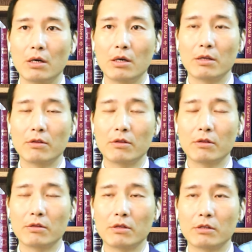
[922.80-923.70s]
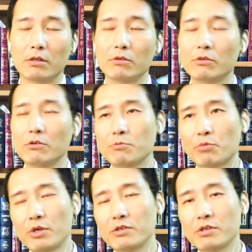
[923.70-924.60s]
Those
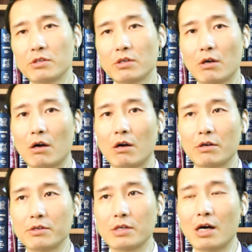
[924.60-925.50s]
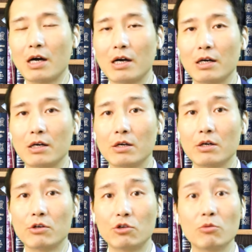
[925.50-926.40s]
prison guards are
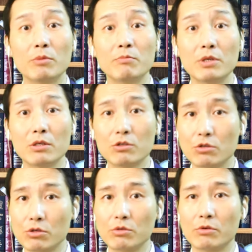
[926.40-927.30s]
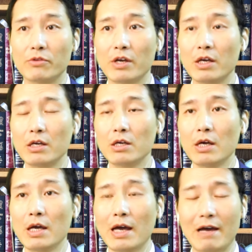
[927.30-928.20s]
human beings too.
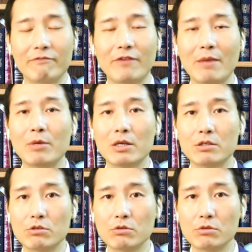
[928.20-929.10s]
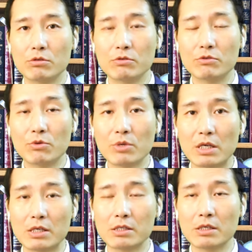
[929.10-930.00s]
They have family to
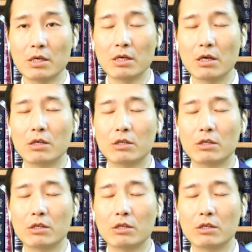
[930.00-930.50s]
raise.